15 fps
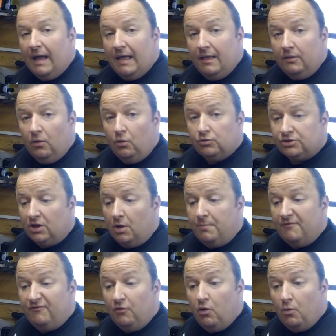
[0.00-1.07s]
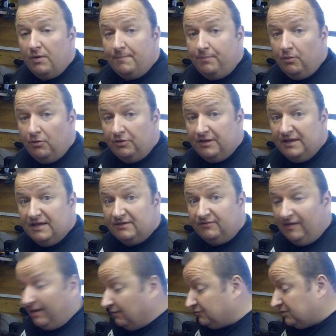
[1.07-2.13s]
and also before we put these
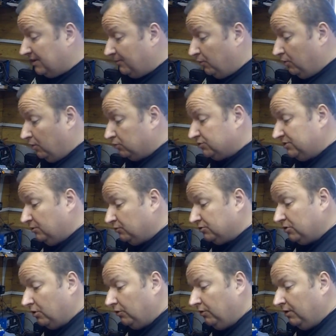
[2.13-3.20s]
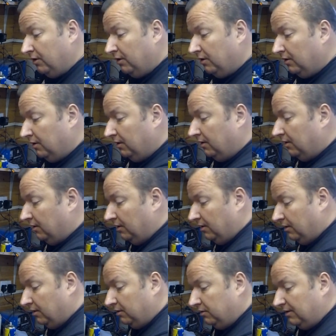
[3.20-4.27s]
valve stem oil seals on,
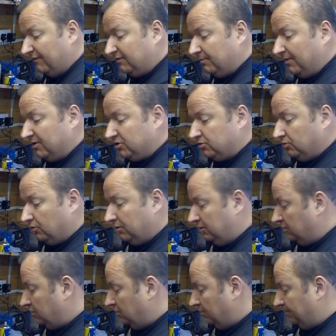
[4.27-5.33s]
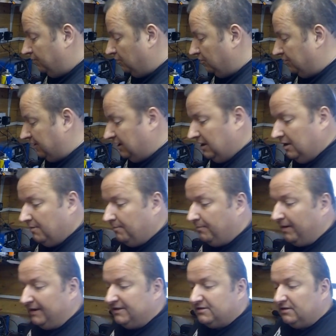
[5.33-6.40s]
you have to make sure that you put the
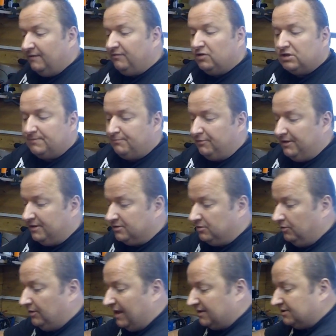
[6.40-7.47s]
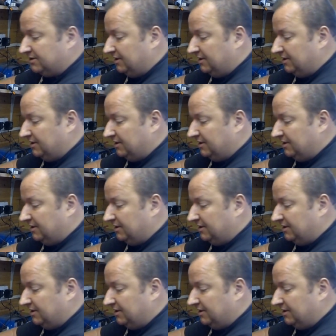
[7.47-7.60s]
base of the springs on. That's